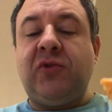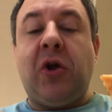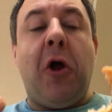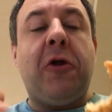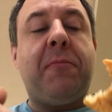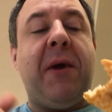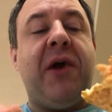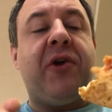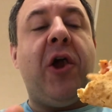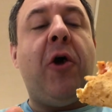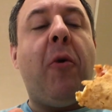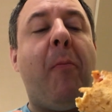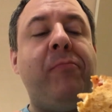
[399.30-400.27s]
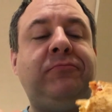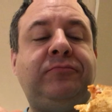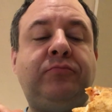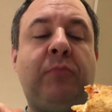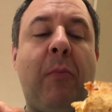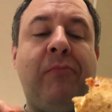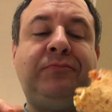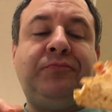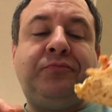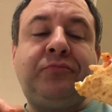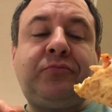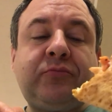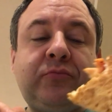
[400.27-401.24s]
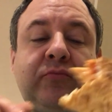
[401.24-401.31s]
Garlic powder help.
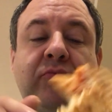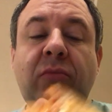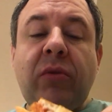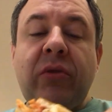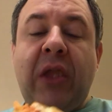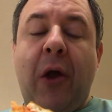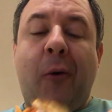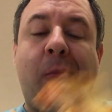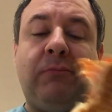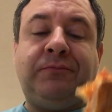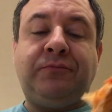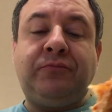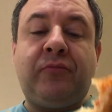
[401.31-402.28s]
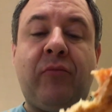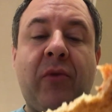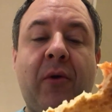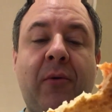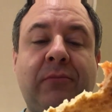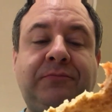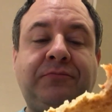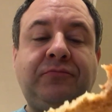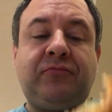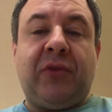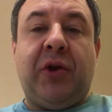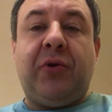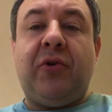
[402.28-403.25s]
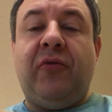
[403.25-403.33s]
Now,
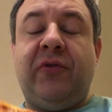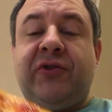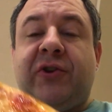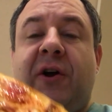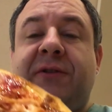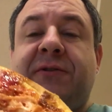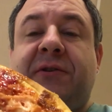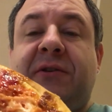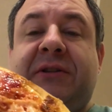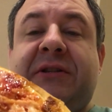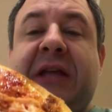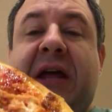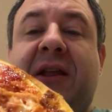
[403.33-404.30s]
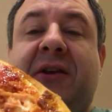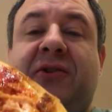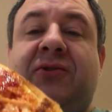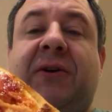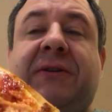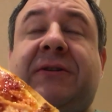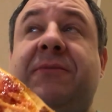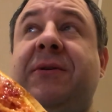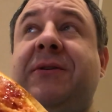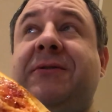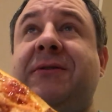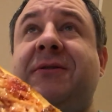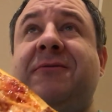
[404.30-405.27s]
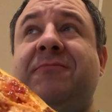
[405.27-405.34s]
they don't over sauce it. This is not like a saucy
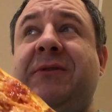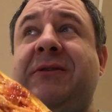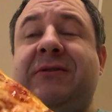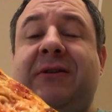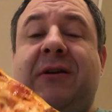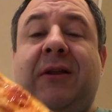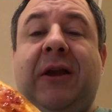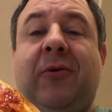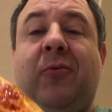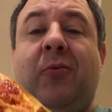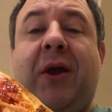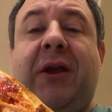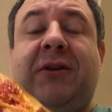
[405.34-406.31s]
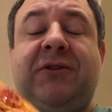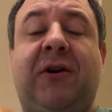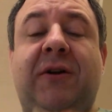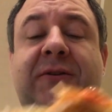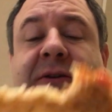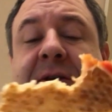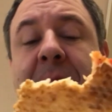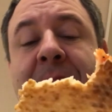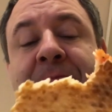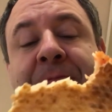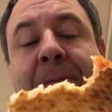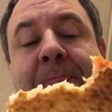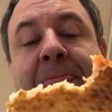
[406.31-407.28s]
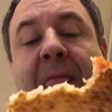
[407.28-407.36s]
pizza. There's some pizzas that are like way saucy.
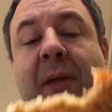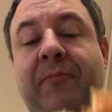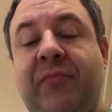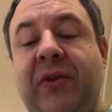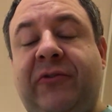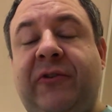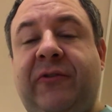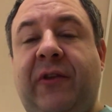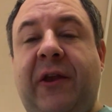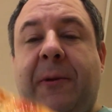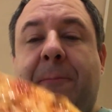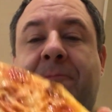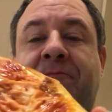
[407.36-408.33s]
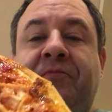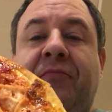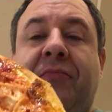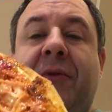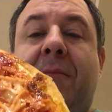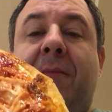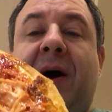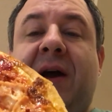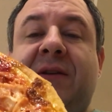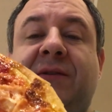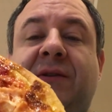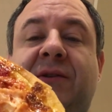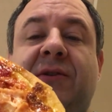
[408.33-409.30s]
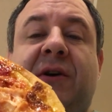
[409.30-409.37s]
This is like a
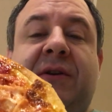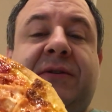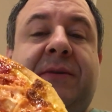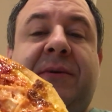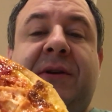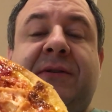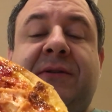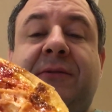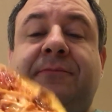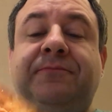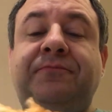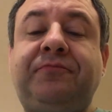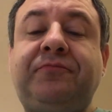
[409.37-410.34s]
modestly saucy pizza.